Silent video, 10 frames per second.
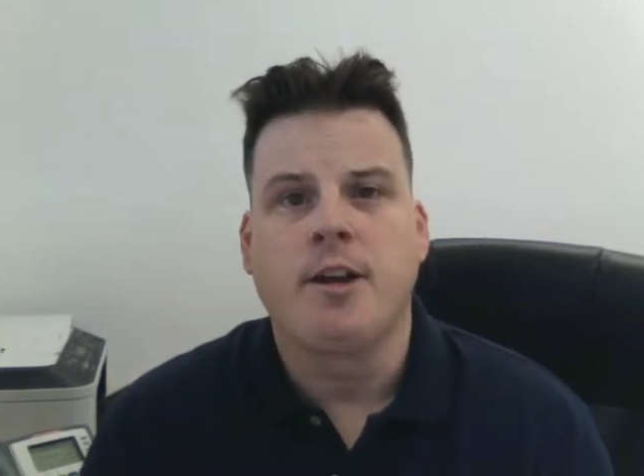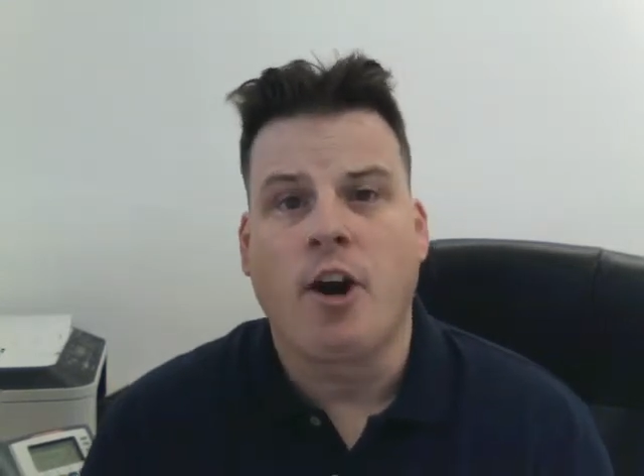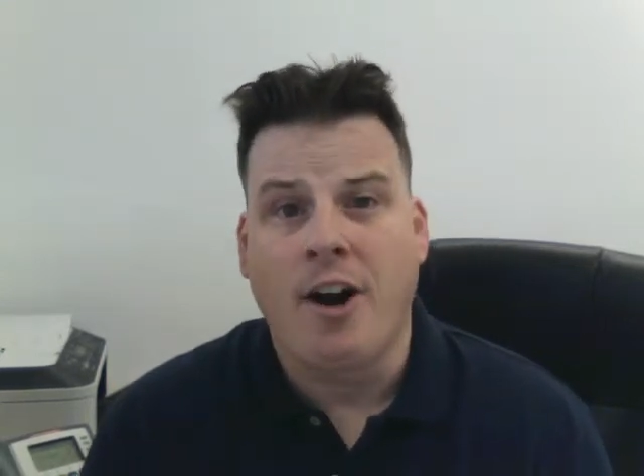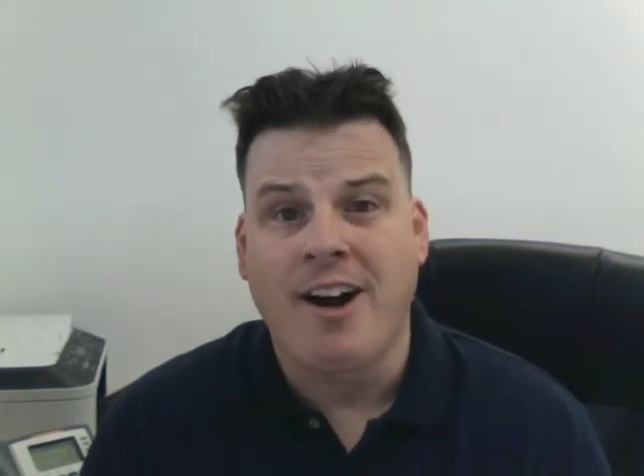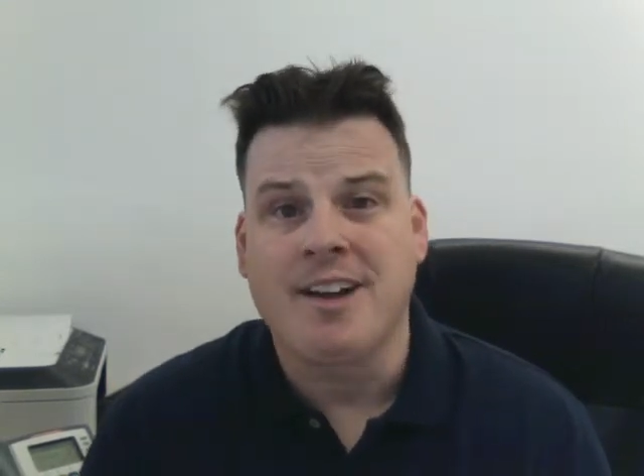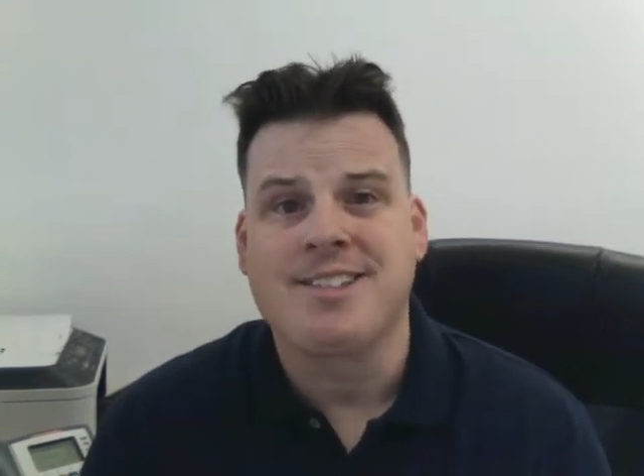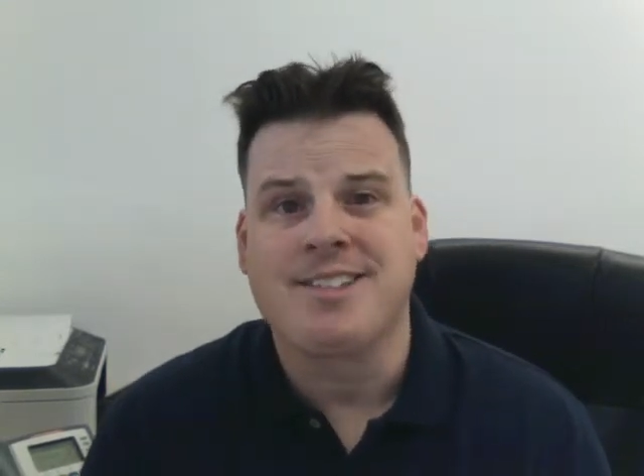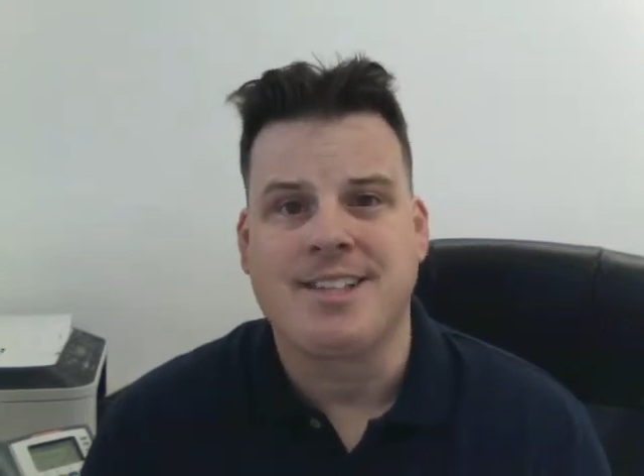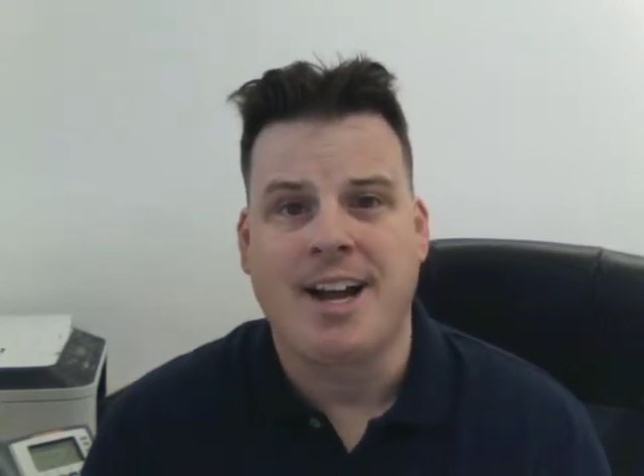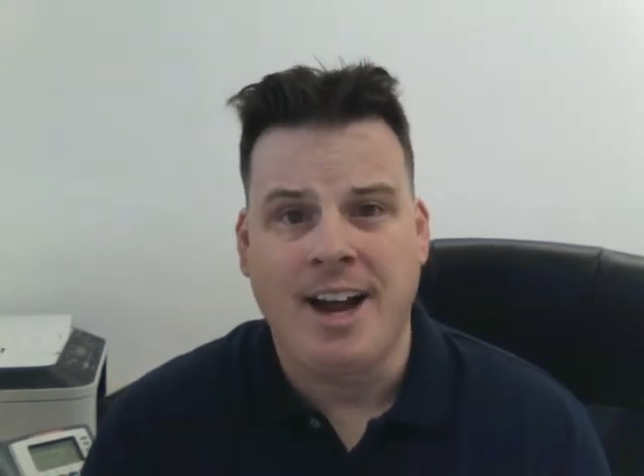
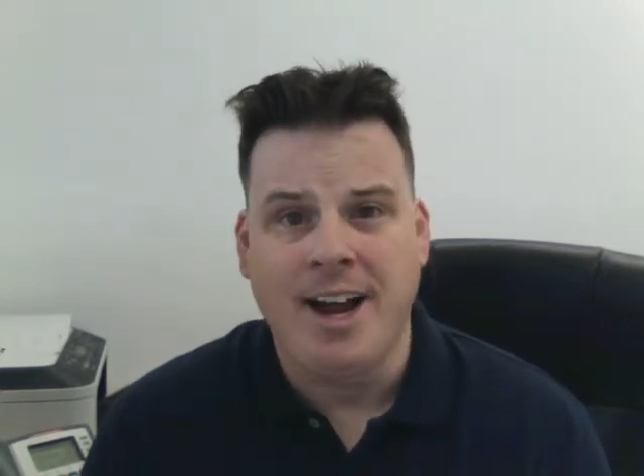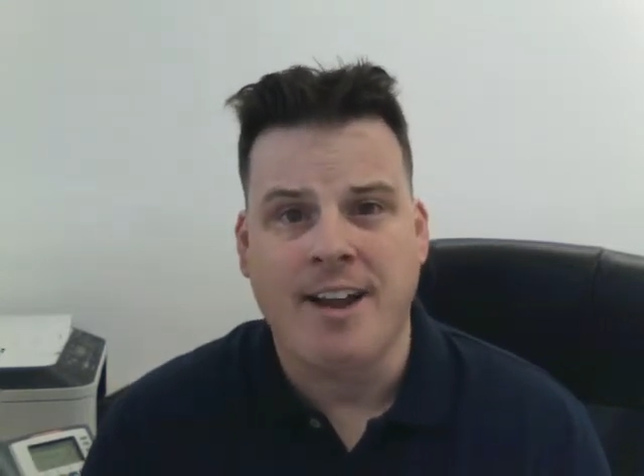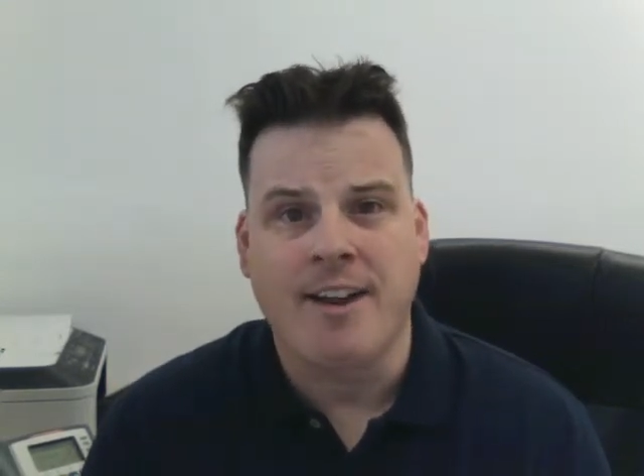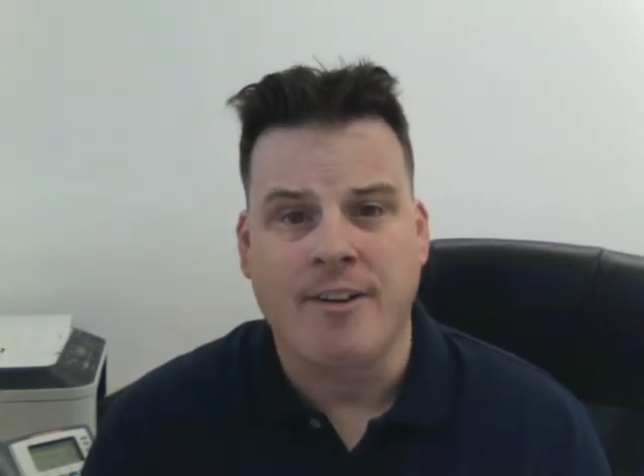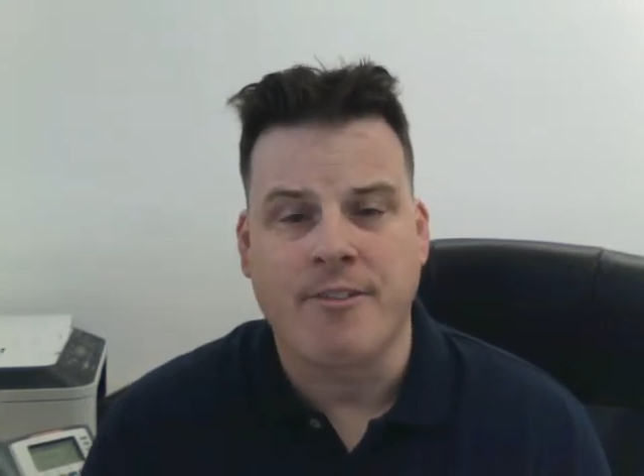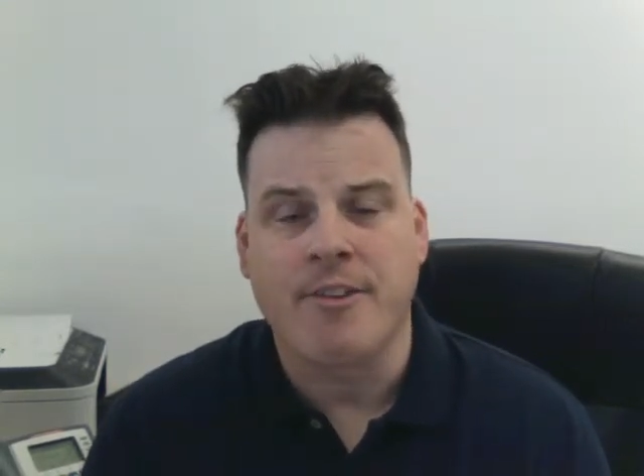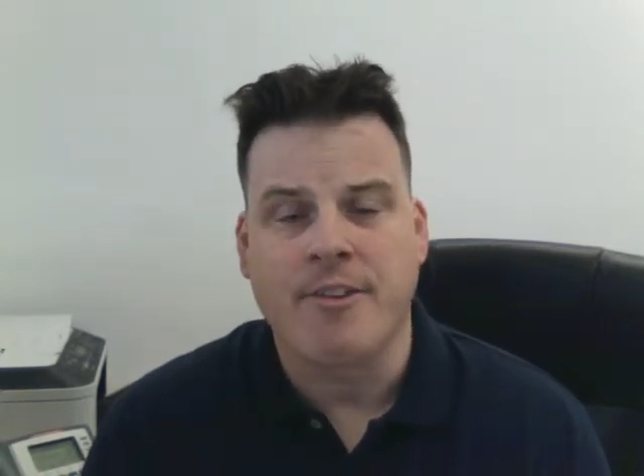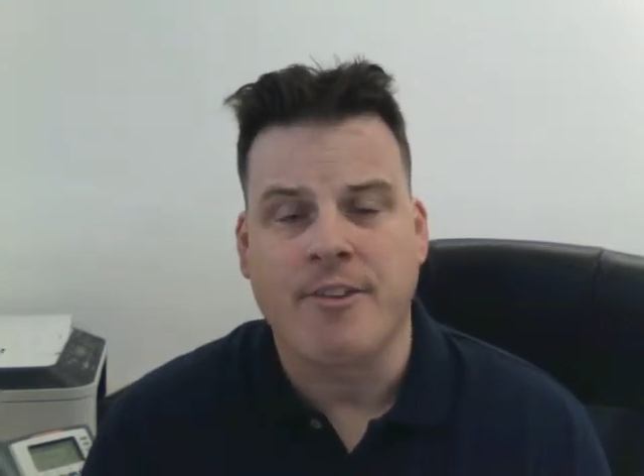cost is higher, then